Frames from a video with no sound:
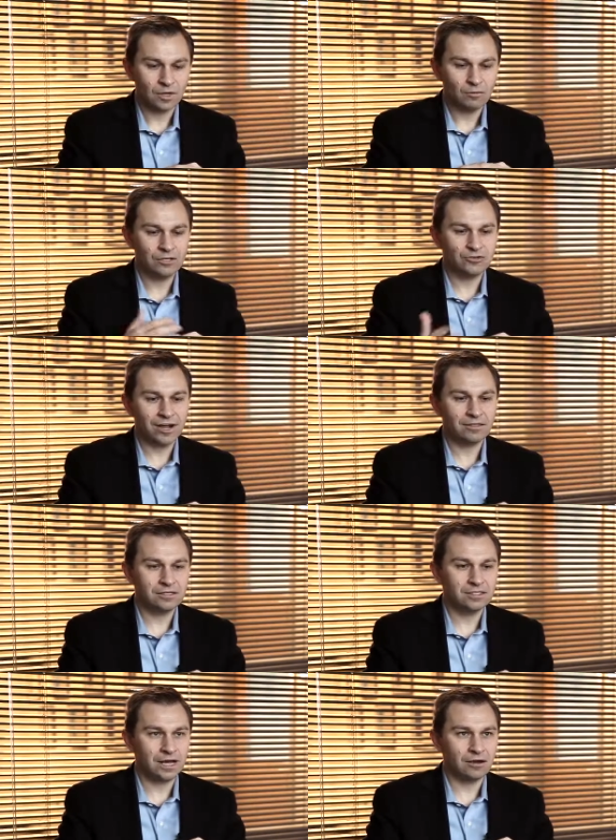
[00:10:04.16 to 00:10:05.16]
We track
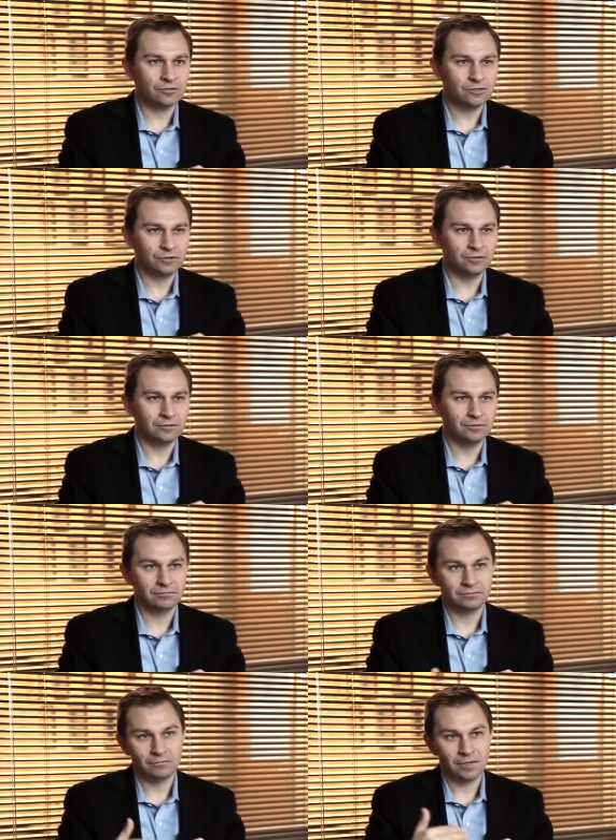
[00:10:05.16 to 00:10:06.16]
this down to
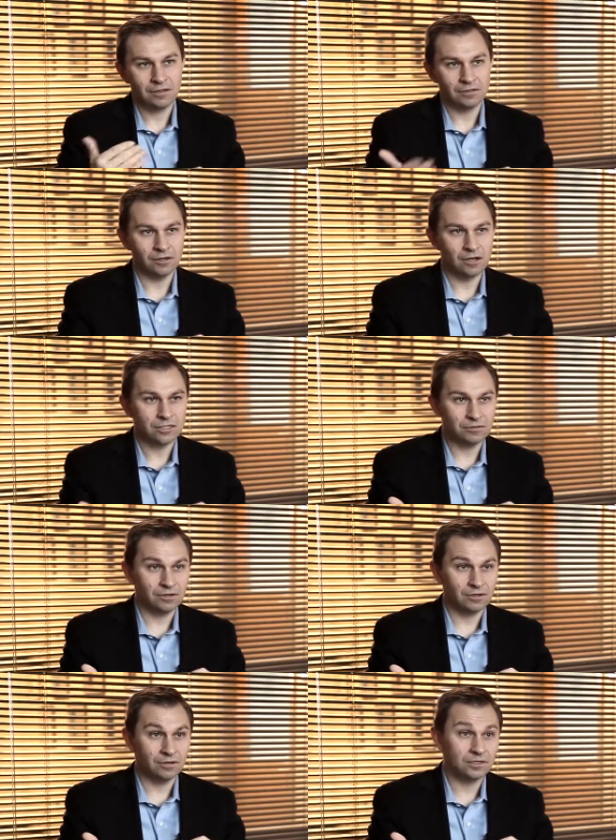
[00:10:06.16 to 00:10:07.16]
the loss of
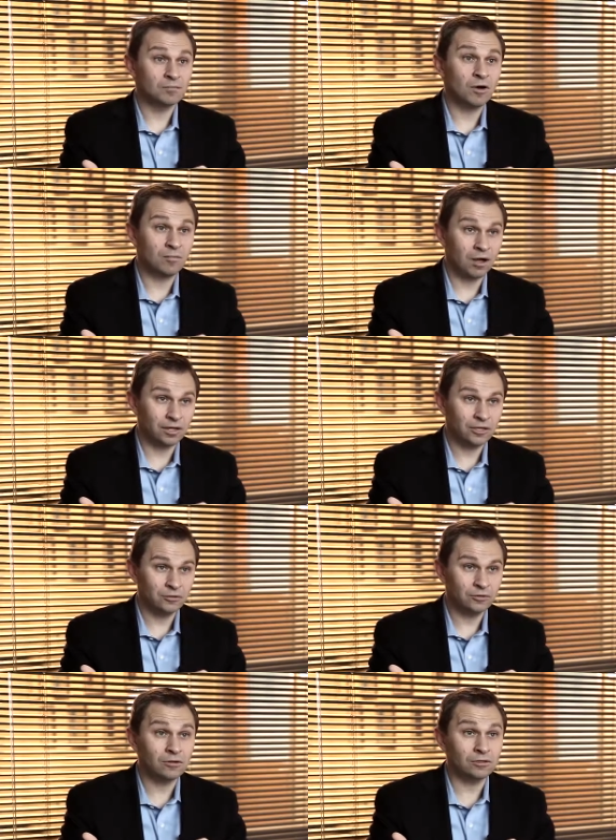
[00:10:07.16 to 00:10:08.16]
a, a small
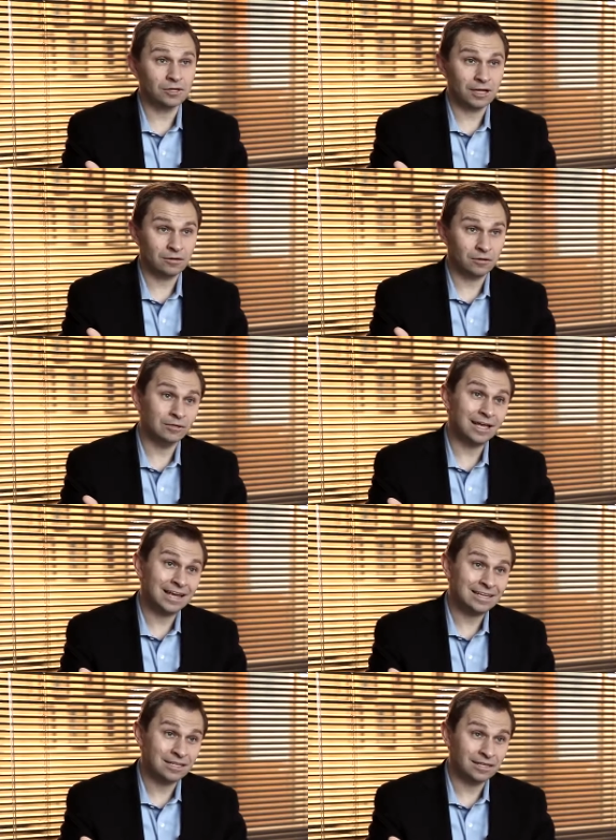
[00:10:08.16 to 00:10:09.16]
molecule called called N
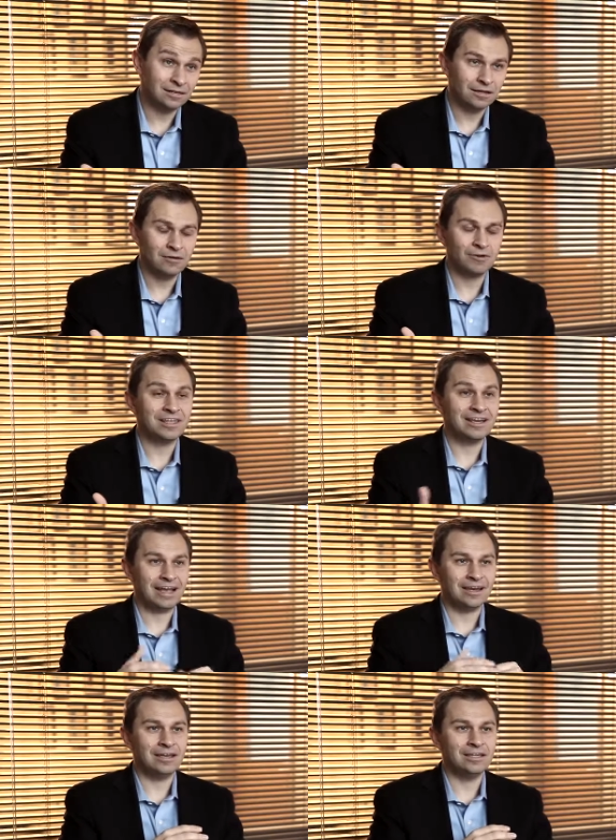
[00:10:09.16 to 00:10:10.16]
A D. We think
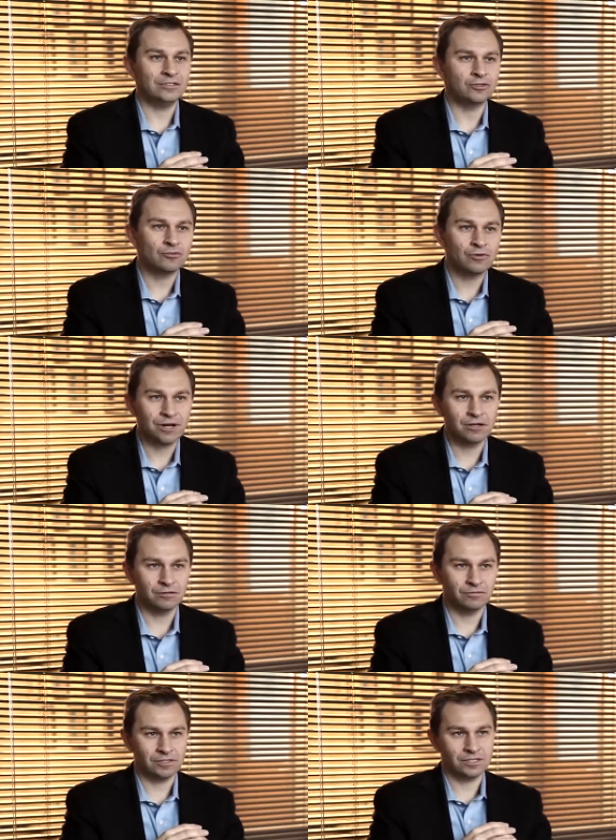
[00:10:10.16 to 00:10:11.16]
N A D is
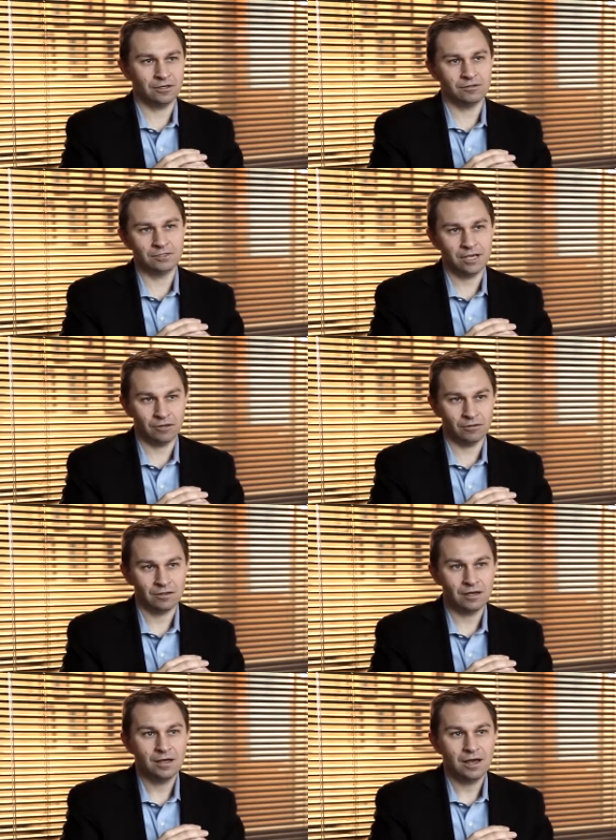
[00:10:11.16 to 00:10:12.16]
critical for cells' health
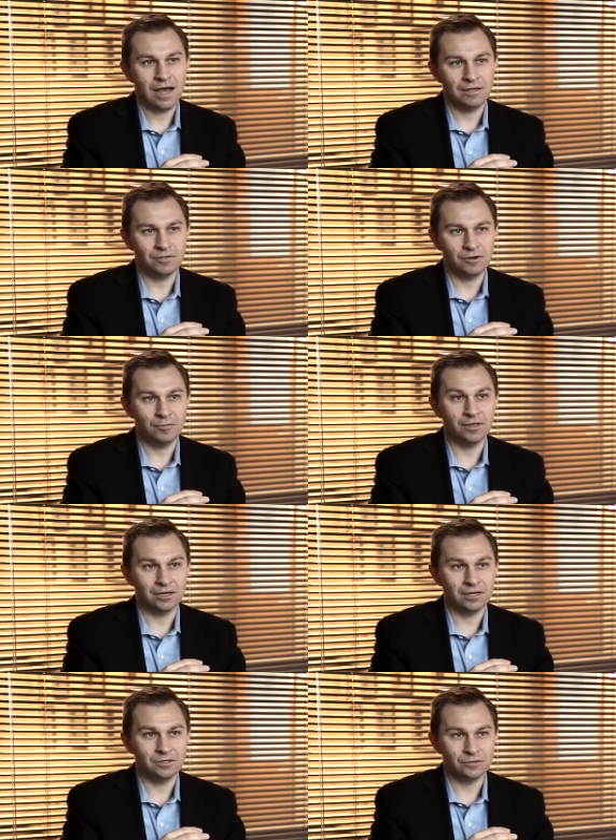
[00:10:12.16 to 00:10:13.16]
and their
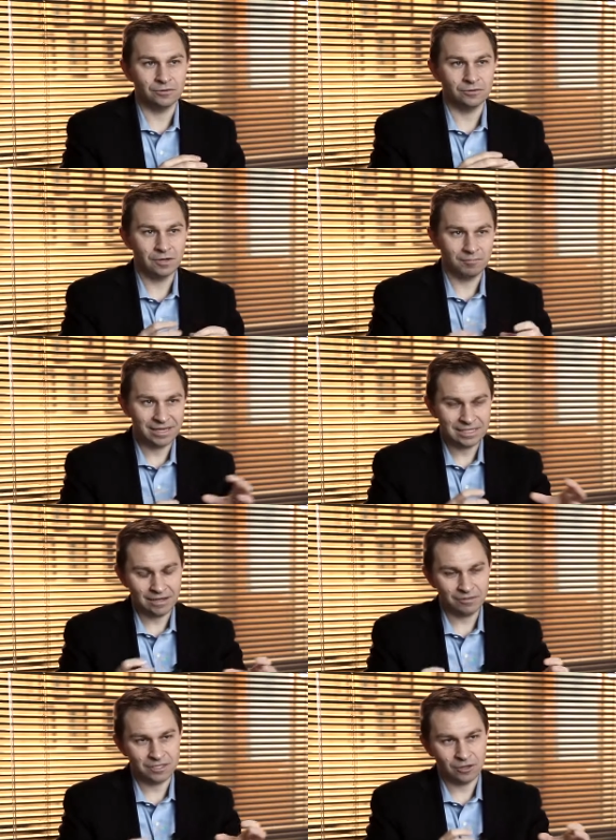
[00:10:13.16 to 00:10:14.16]
ability to
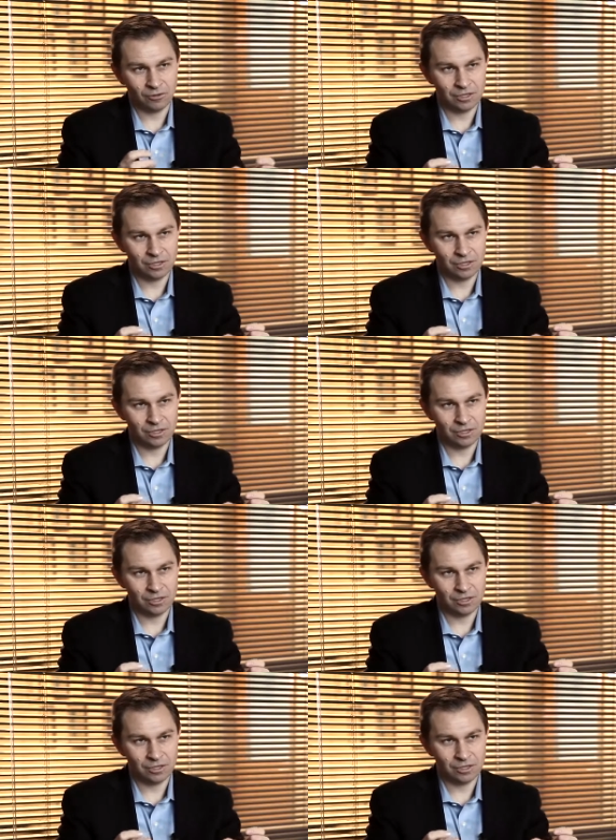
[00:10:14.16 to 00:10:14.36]
maintain this healthy